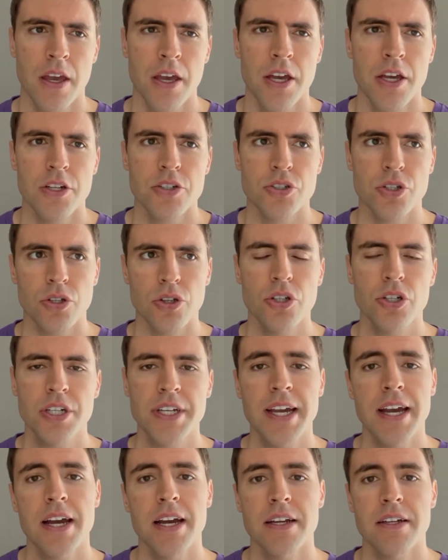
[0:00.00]
To look
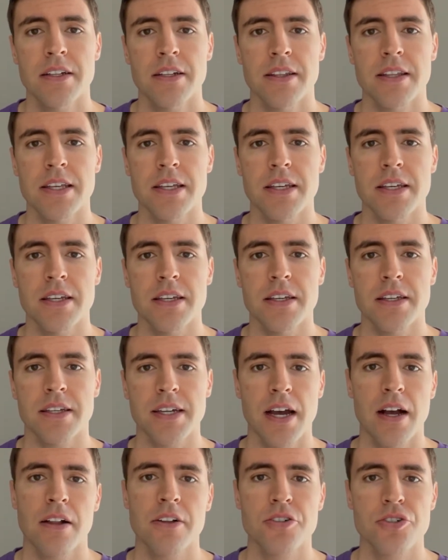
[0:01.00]
at the
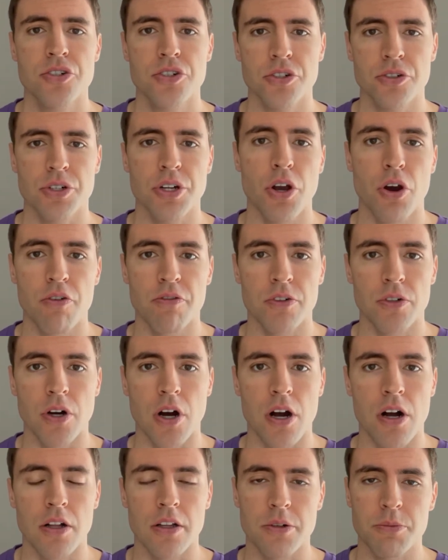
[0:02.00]
college degree
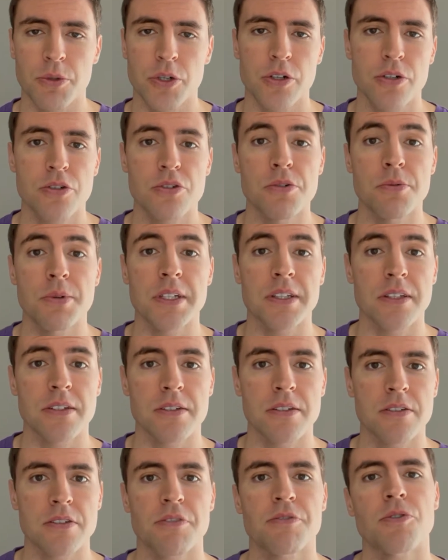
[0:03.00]
overall, and we're assuming this
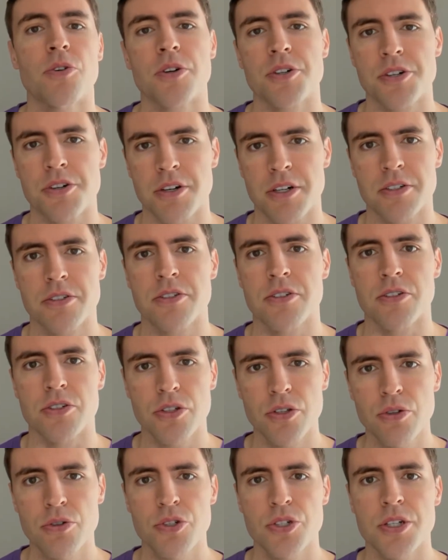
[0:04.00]
is a 4-year
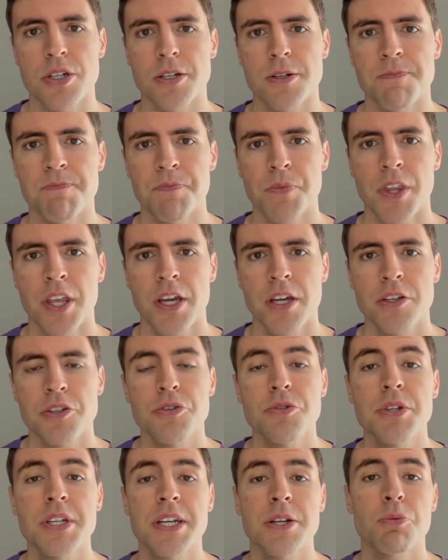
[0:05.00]
institution,
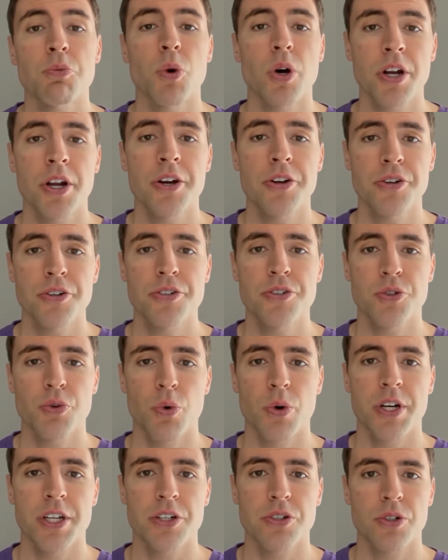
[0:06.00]
you need
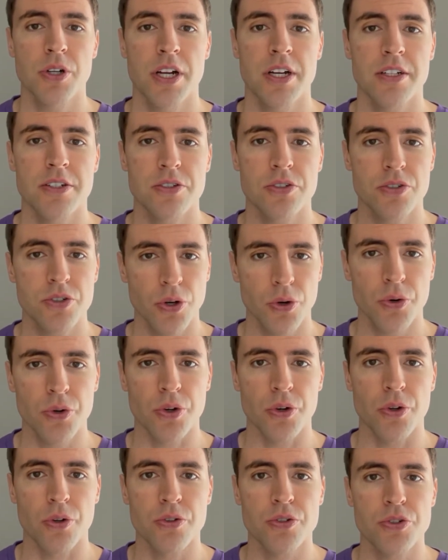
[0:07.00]
120 credits
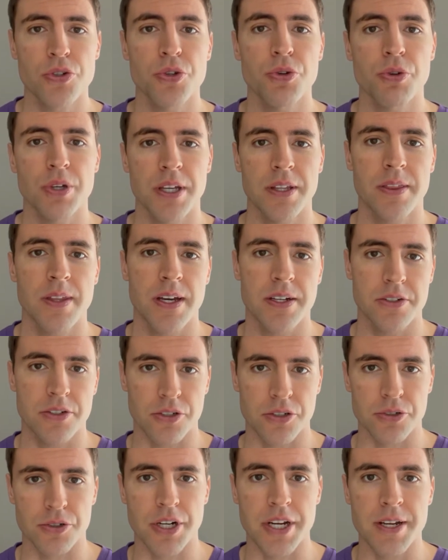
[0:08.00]
total to get that
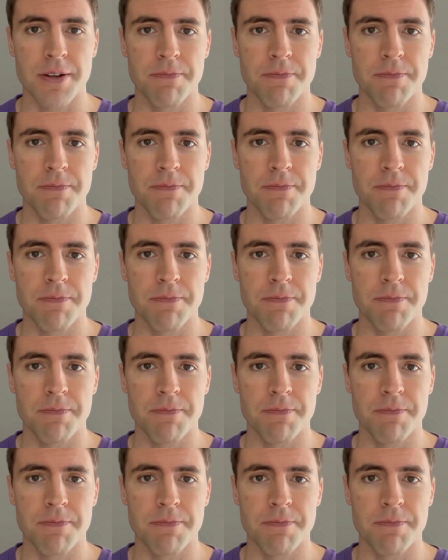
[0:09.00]
degree.